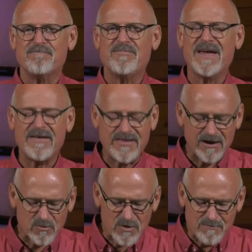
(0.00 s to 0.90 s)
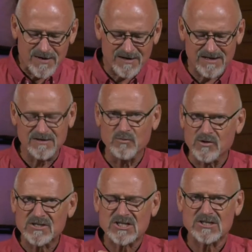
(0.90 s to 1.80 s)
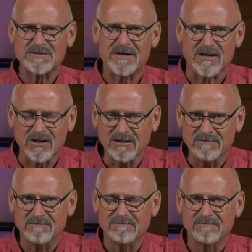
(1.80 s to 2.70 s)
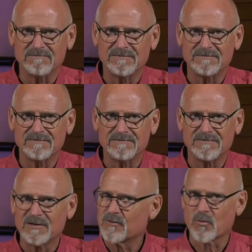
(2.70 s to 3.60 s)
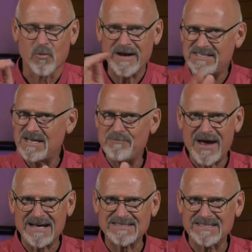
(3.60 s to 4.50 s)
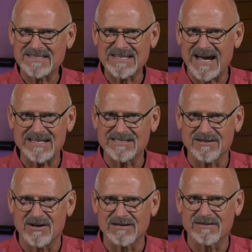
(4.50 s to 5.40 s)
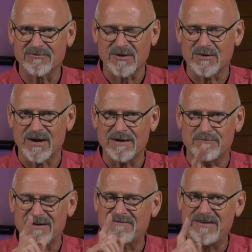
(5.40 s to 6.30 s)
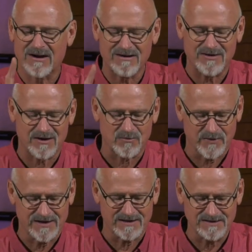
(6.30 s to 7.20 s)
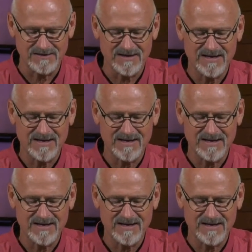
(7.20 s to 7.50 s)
Their rebellion was subtle, racing past the signs along the freeway, but very, very real.